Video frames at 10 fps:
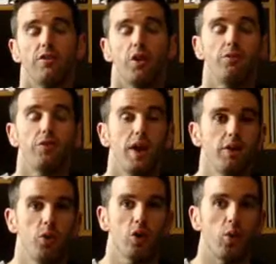So if you
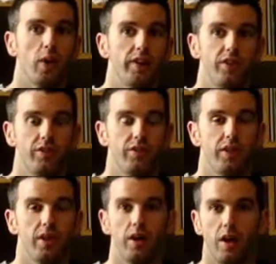have any more
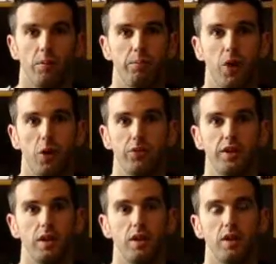questions
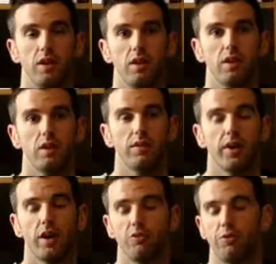about the
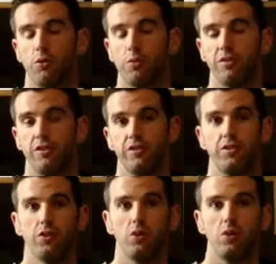Titleist Performance
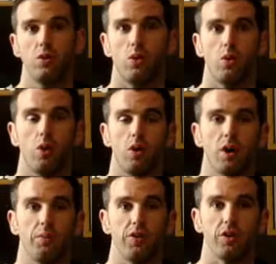Institute
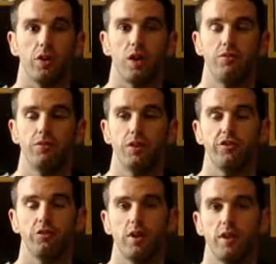or about the golf
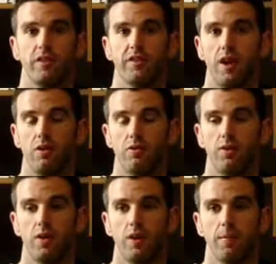fitness screen
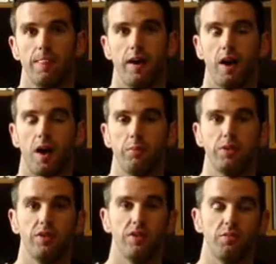itself,
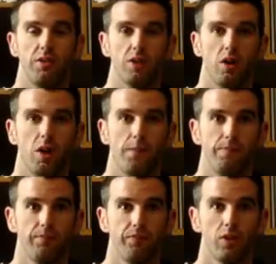please give me a
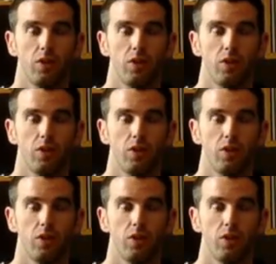call